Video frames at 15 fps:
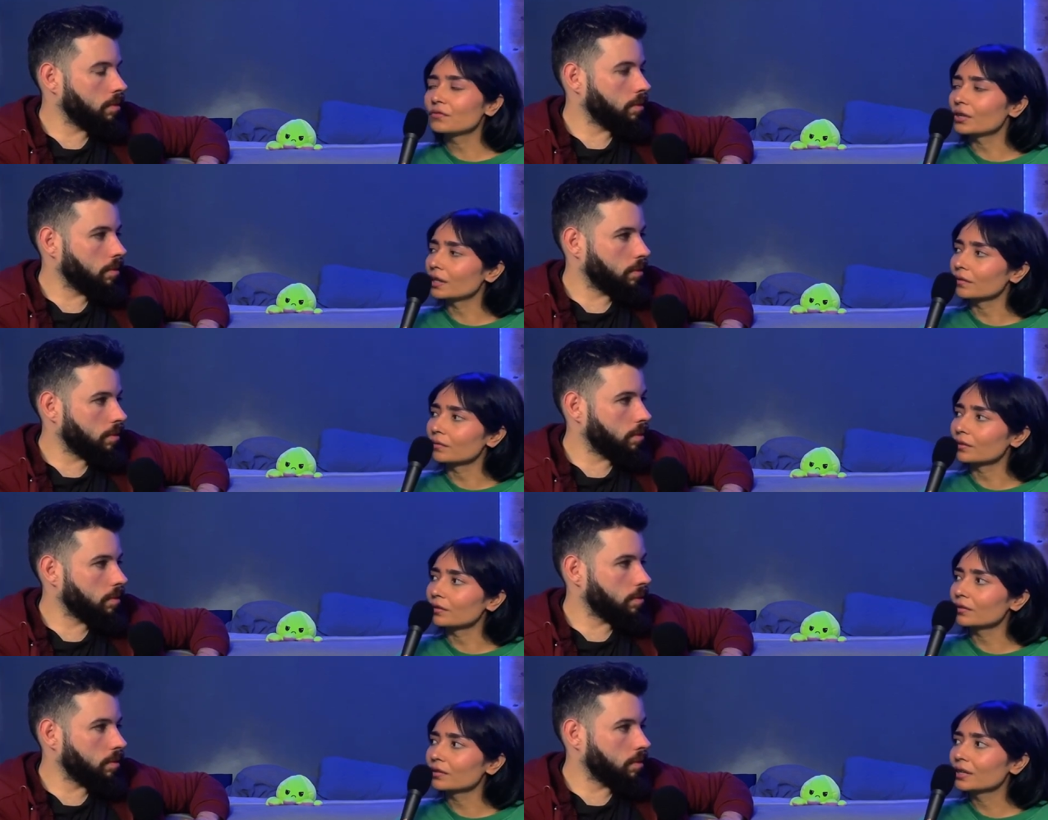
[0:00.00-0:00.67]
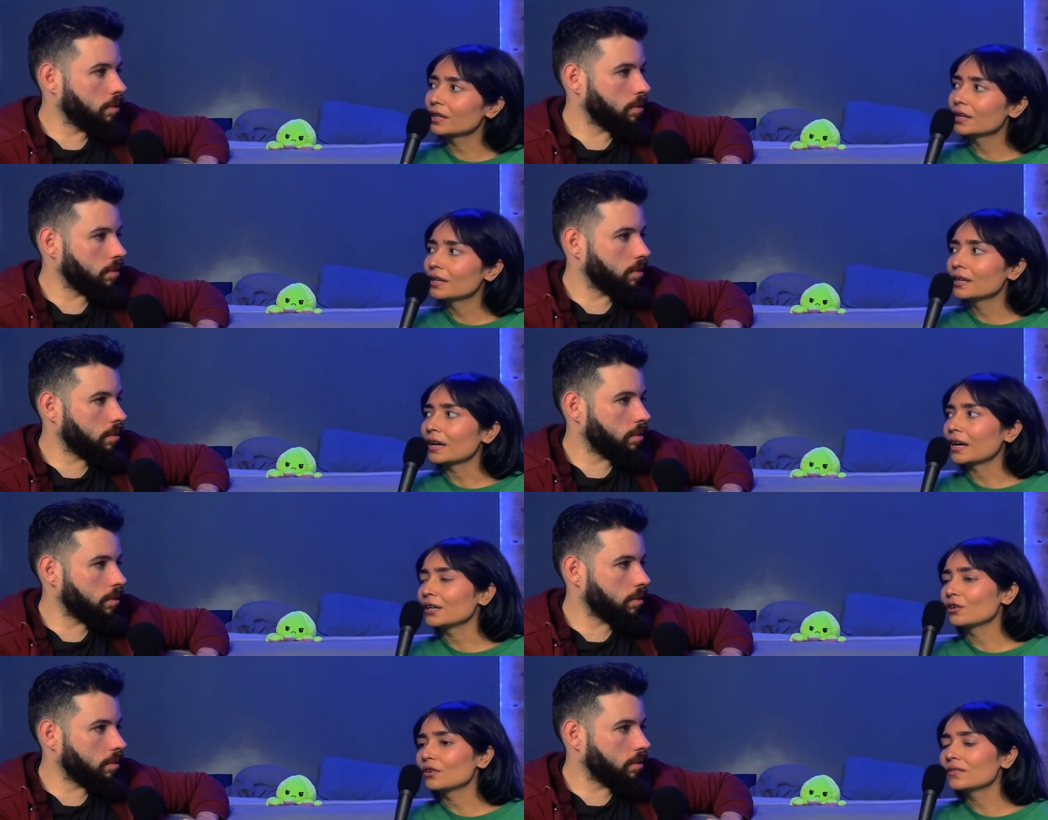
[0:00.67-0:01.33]
Speaker 1: that way, you know.
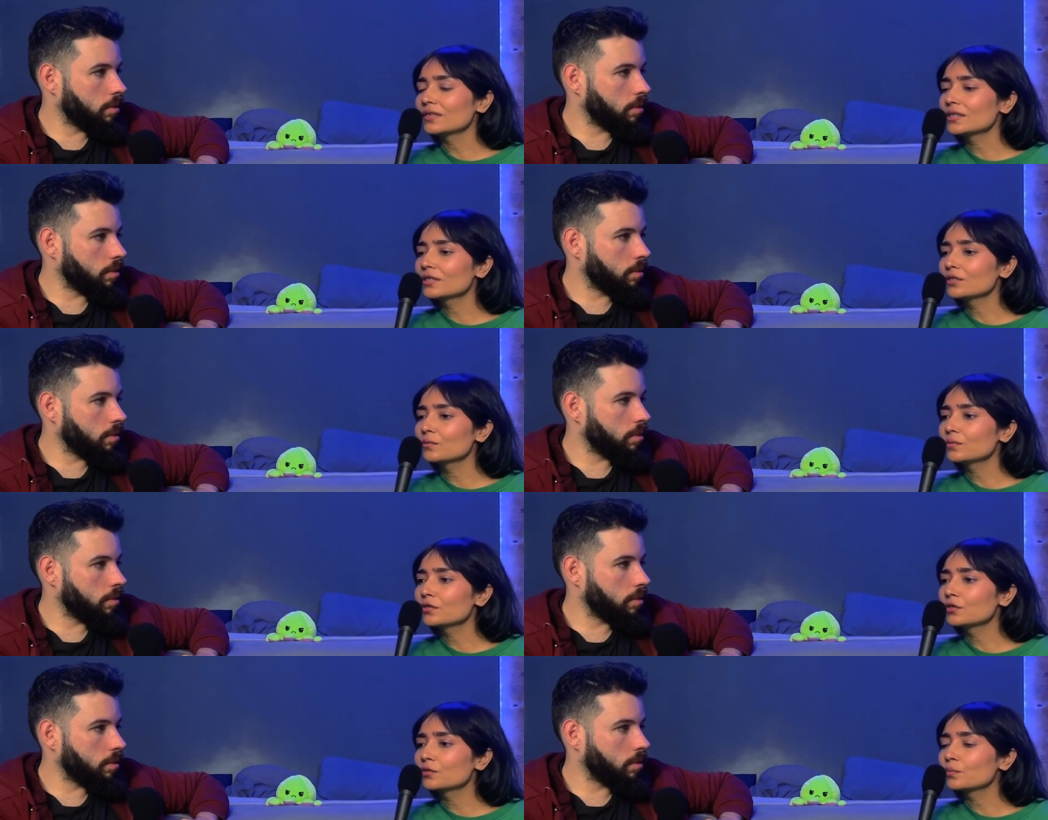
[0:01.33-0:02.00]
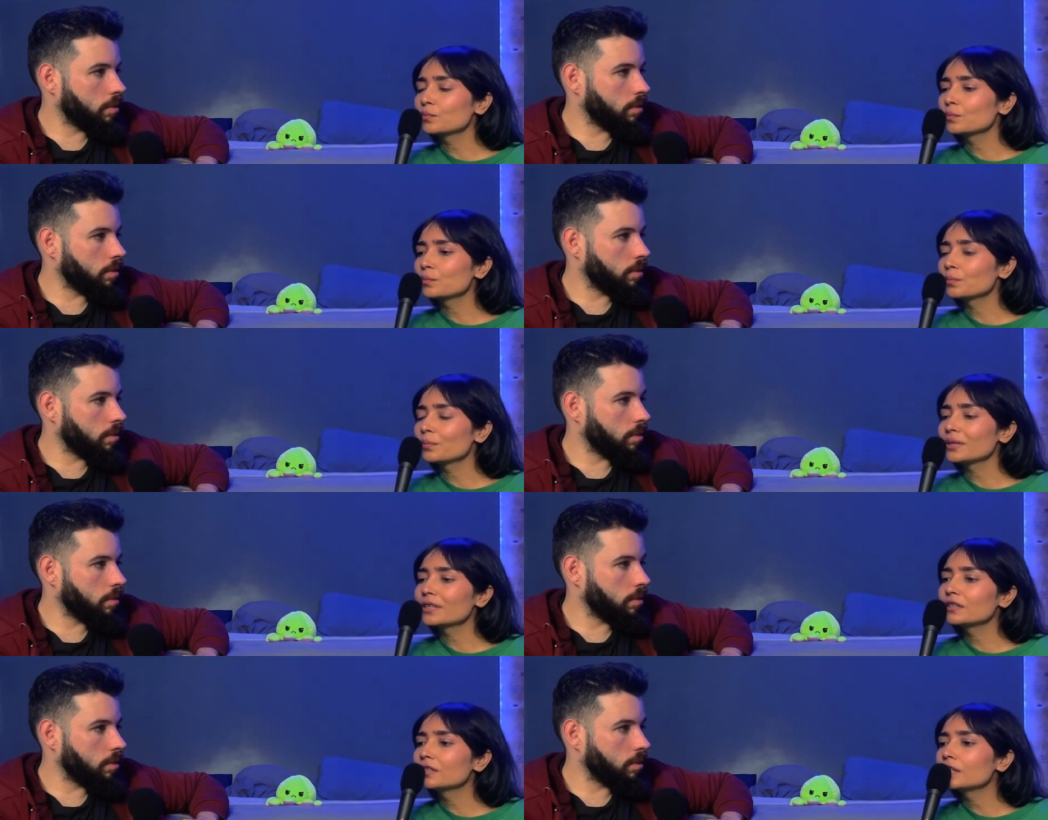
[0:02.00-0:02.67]
I always
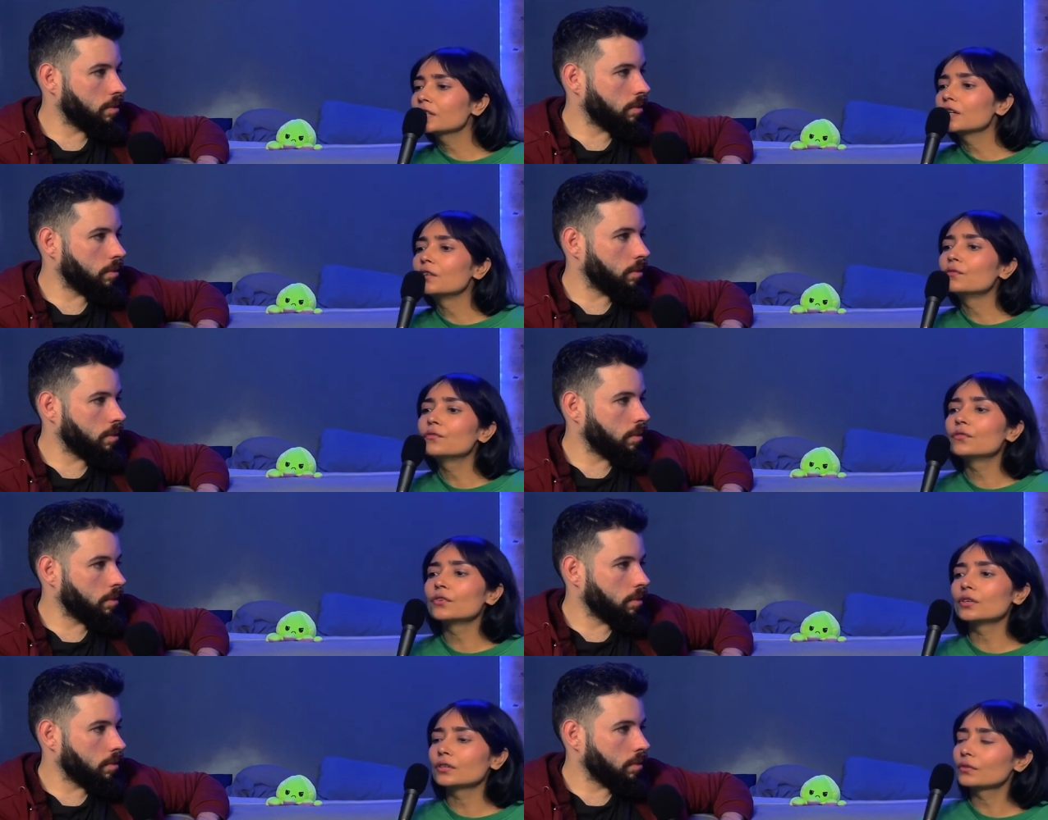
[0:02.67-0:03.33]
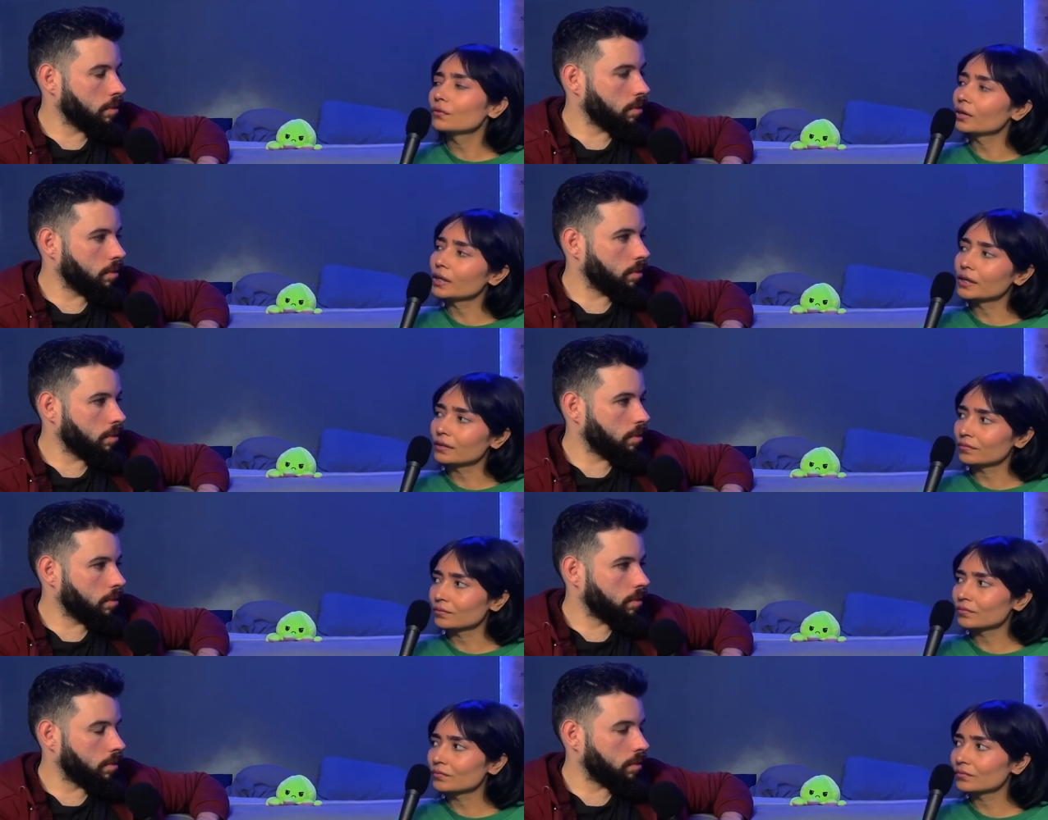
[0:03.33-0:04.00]
pick the comfort
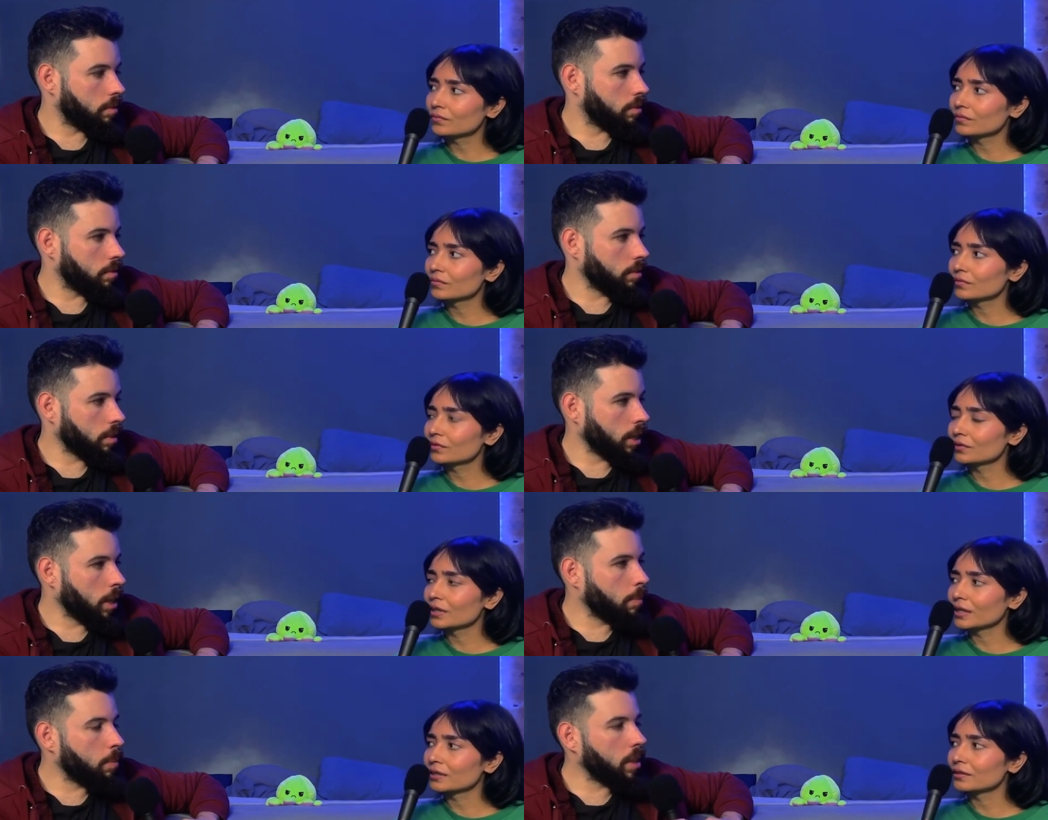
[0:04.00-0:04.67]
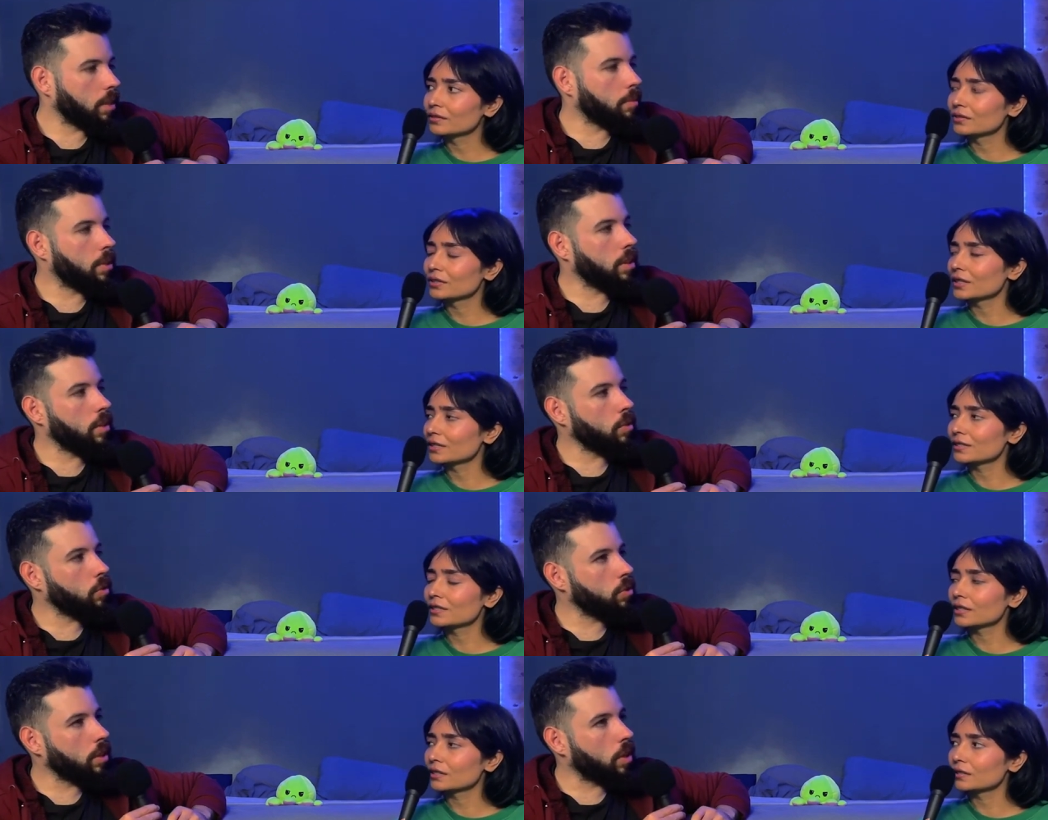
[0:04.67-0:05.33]
way.
Speaker 2: But
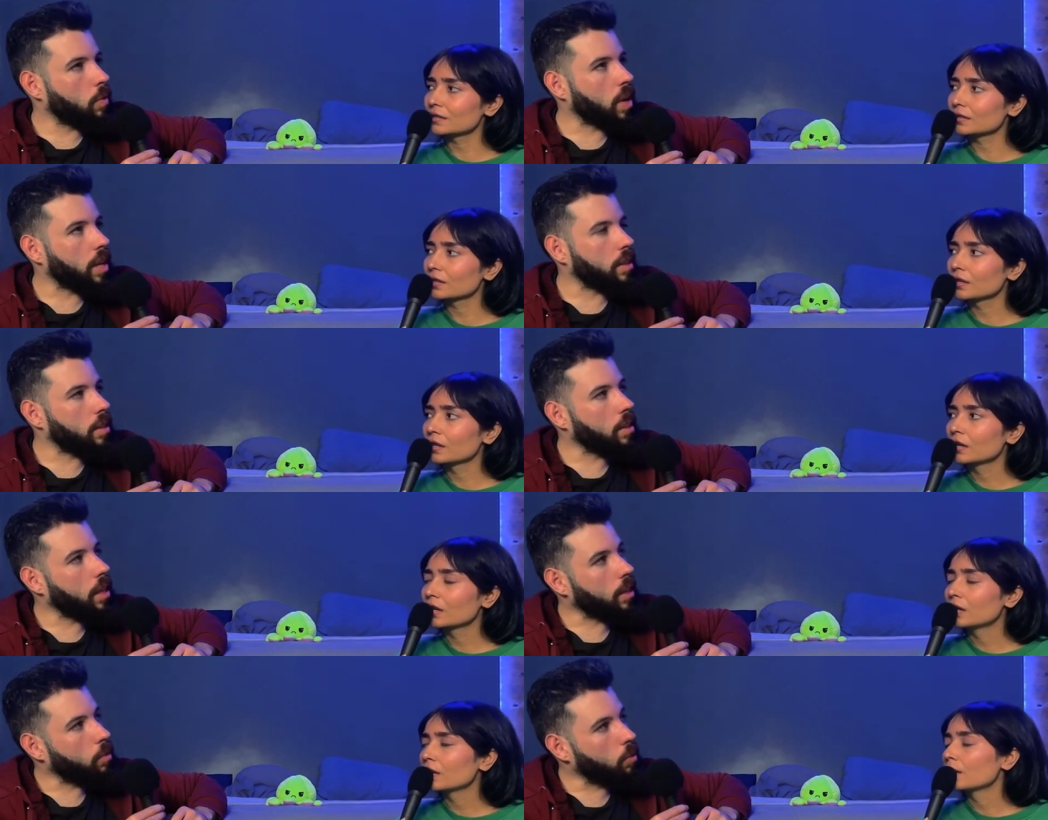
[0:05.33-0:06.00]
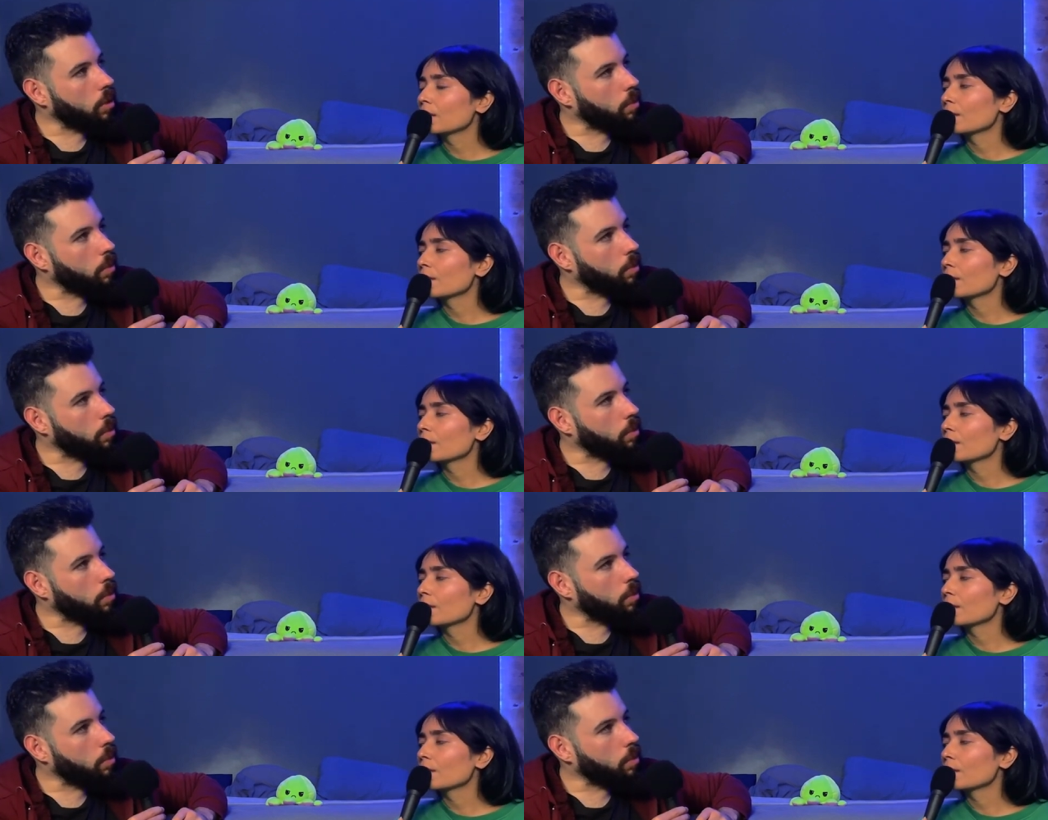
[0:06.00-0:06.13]
did you surround it